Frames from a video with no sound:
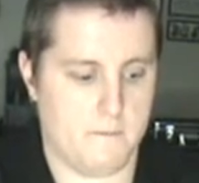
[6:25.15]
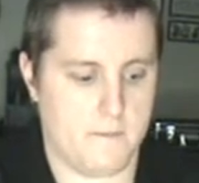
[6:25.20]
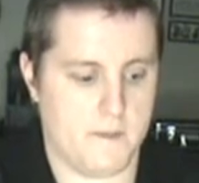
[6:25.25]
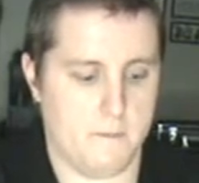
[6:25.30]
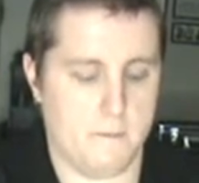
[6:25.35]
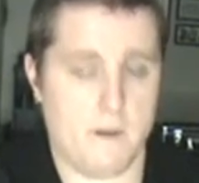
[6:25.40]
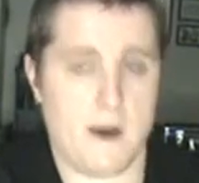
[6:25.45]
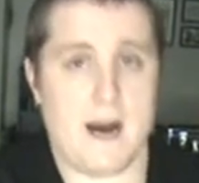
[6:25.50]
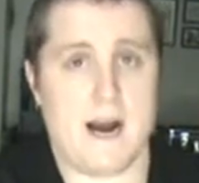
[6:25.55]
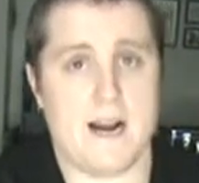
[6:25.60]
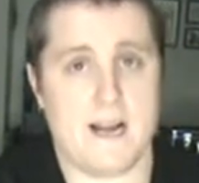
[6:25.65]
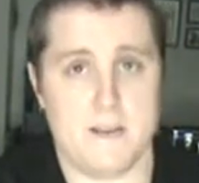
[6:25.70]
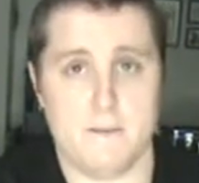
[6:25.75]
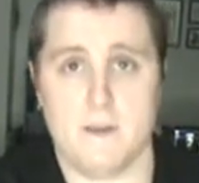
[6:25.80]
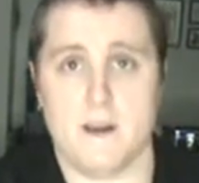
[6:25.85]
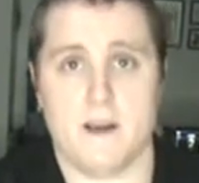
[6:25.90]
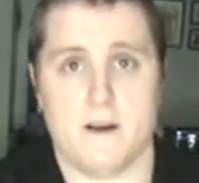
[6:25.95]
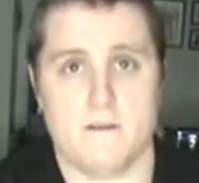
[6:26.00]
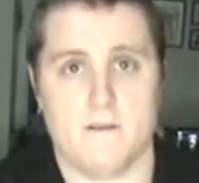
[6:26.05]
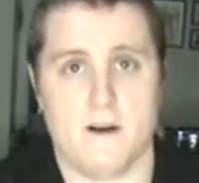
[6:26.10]
the, the, body
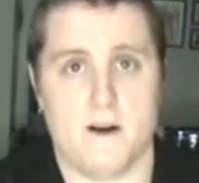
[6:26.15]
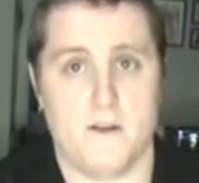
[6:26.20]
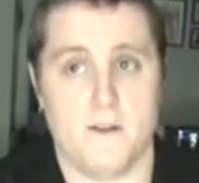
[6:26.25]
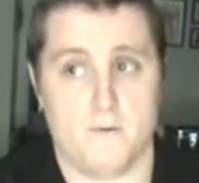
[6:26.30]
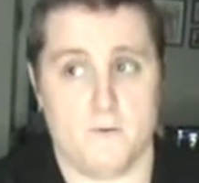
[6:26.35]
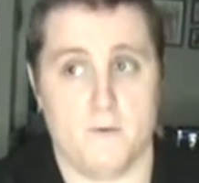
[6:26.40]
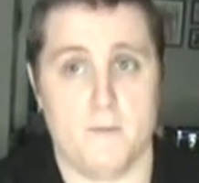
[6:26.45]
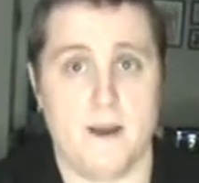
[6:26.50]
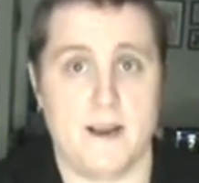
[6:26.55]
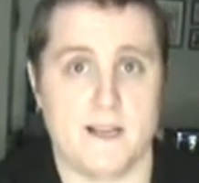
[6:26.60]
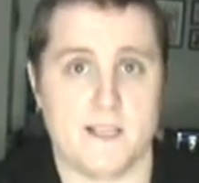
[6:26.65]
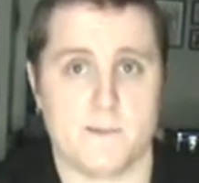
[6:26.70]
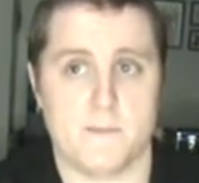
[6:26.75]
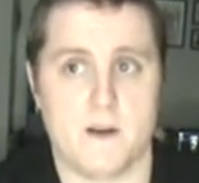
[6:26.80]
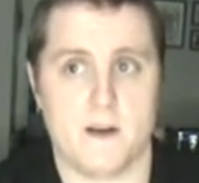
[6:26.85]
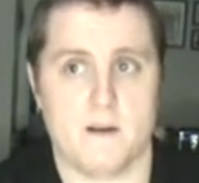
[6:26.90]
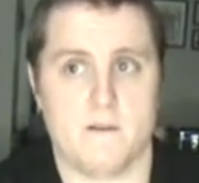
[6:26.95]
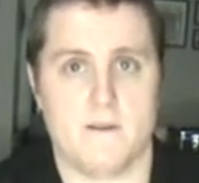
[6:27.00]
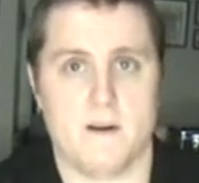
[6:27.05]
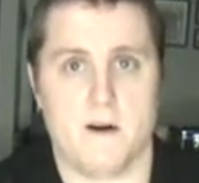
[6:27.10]
being found, the remains
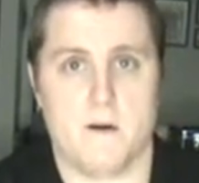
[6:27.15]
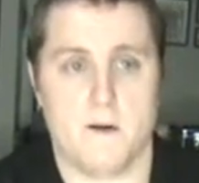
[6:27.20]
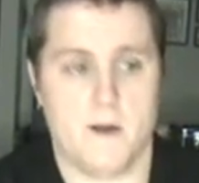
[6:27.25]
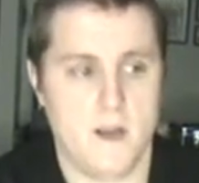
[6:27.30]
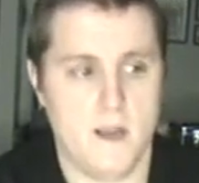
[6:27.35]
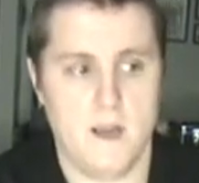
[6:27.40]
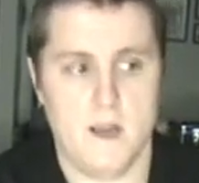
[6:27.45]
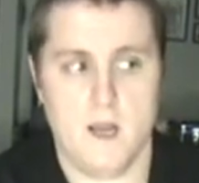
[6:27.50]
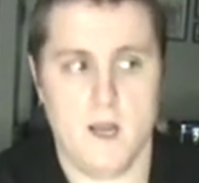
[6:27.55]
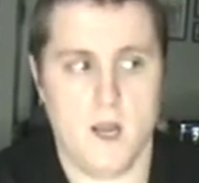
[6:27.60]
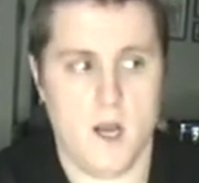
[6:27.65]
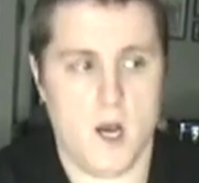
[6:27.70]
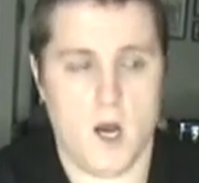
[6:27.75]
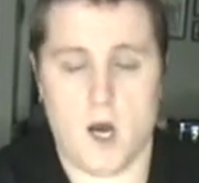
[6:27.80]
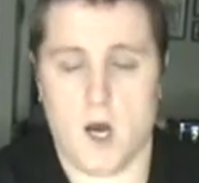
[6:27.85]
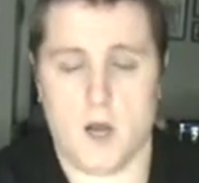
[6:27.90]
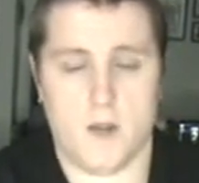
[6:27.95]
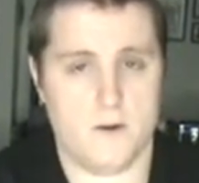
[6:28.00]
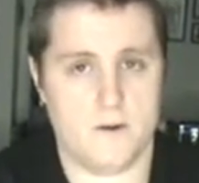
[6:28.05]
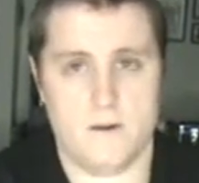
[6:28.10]
being found,
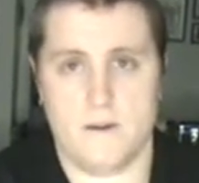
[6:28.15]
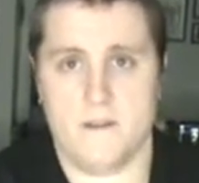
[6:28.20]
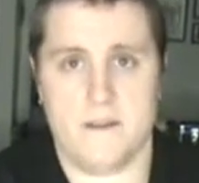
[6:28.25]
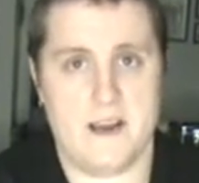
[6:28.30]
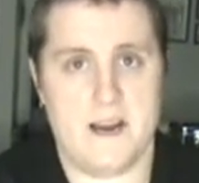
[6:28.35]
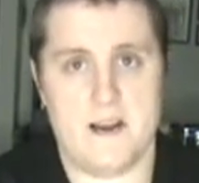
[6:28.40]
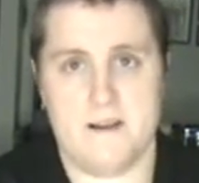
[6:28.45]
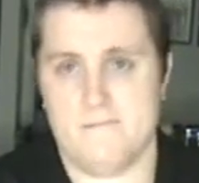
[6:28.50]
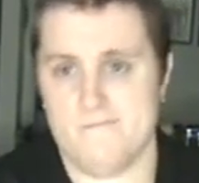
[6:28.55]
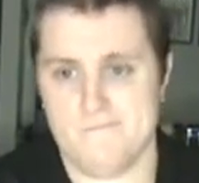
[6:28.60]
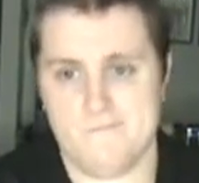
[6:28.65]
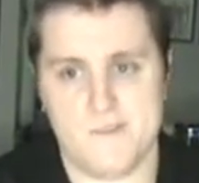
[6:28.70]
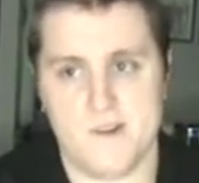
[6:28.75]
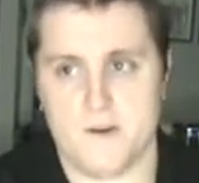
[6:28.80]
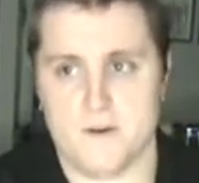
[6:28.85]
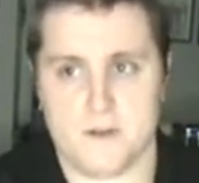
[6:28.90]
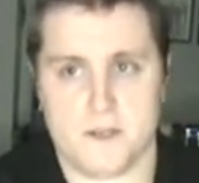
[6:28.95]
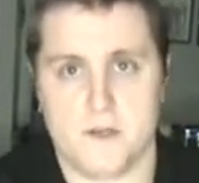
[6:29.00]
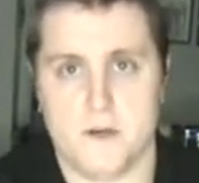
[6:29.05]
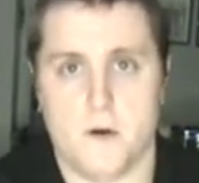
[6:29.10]
other than that,
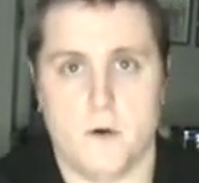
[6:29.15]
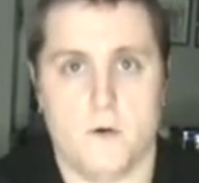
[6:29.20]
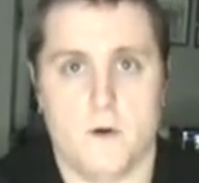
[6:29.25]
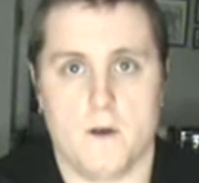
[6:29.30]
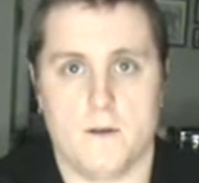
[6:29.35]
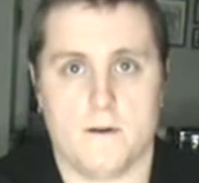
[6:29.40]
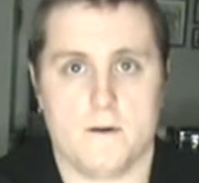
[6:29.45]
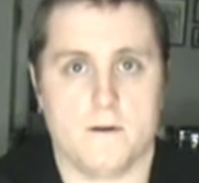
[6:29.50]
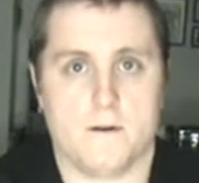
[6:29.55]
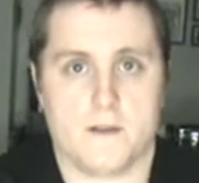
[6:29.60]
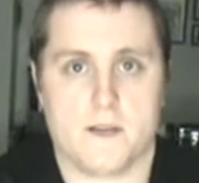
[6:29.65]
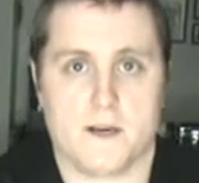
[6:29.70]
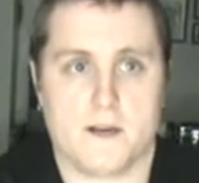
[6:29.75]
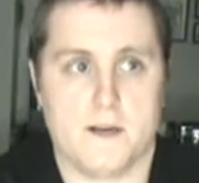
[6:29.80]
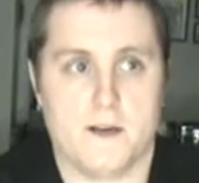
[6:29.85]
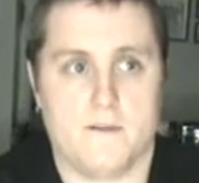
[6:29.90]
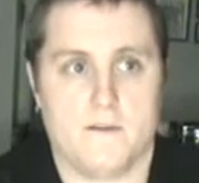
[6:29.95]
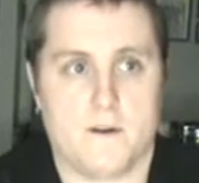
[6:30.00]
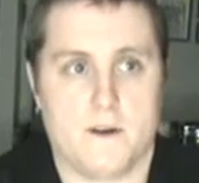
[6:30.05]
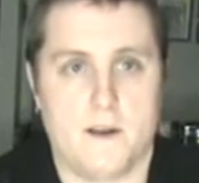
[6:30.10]
there's no other
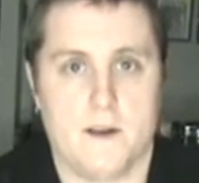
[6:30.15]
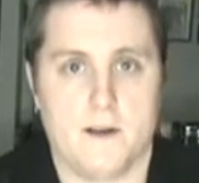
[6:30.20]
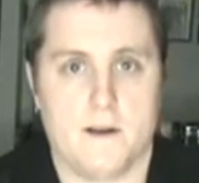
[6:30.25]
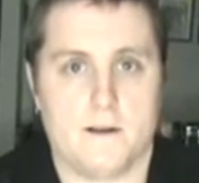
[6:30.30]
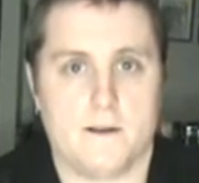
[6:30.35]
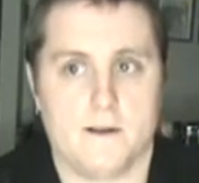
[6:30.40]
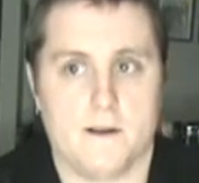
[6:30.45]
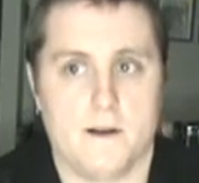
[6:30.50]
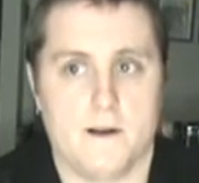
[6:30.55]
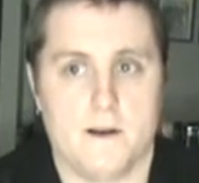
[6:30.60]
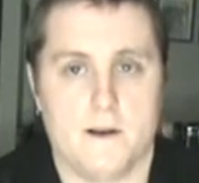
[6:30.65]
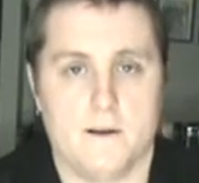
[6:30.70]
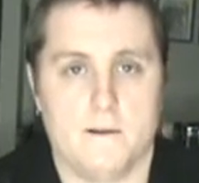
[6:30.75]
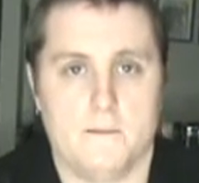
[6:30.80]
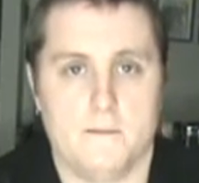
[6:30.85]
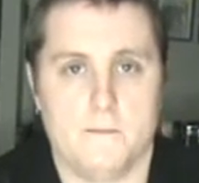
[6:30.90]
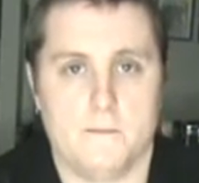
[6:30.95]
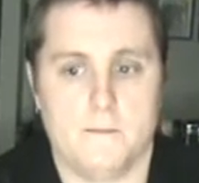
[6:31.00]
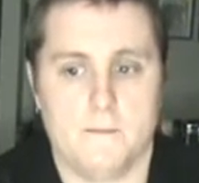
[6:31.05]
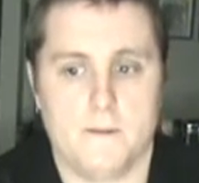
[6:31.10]
significant, uh,
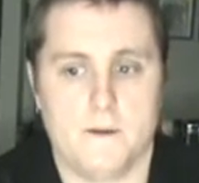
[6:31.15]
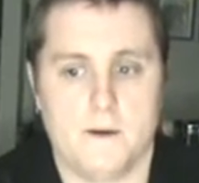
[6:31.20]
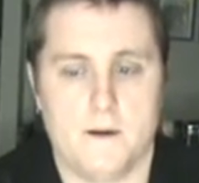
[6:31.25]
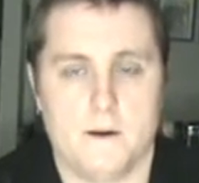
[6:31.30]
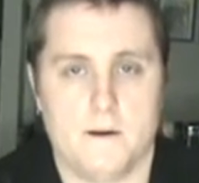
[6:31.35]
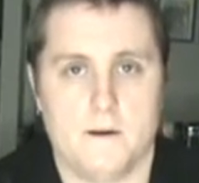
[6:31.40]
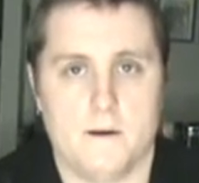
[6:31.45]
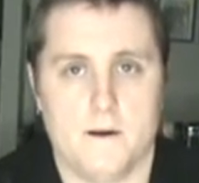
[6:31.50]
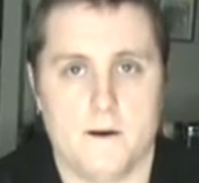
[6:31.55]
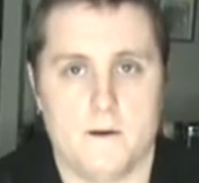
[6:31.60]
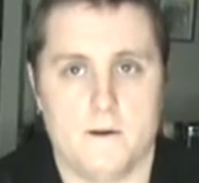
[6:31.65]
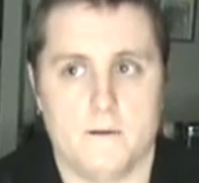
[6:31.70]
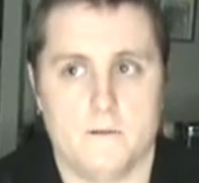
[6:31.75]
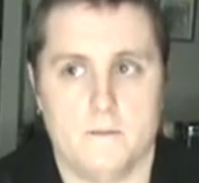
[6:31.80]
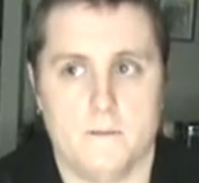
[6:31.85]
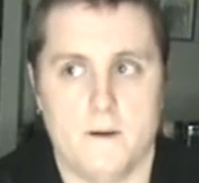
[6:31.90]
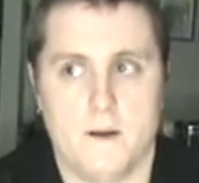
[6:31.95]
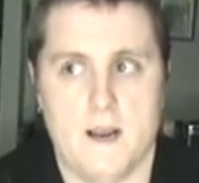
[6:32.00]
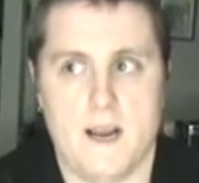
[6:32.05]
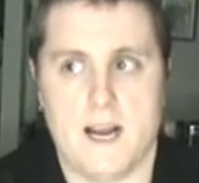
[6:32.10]
you know,
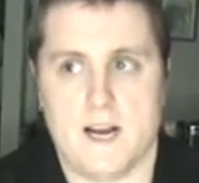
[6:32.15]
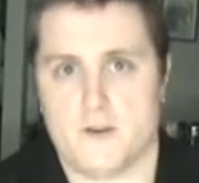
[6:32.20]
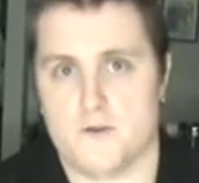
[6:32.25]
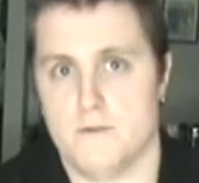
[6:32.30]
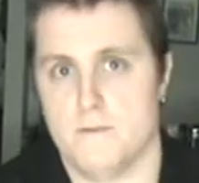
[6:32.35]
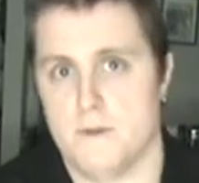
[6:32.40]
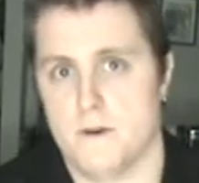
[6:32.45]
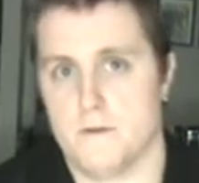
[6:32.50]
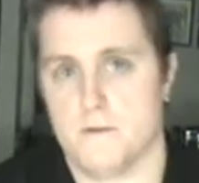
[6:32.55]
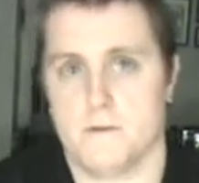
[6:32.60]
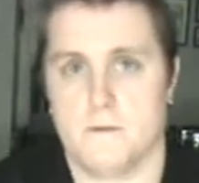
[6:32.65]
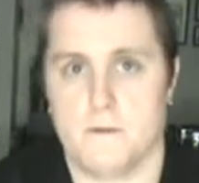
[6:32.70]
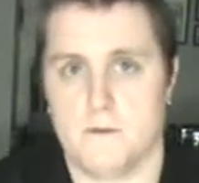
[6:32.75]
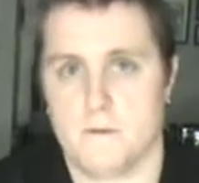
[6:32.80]
attribute.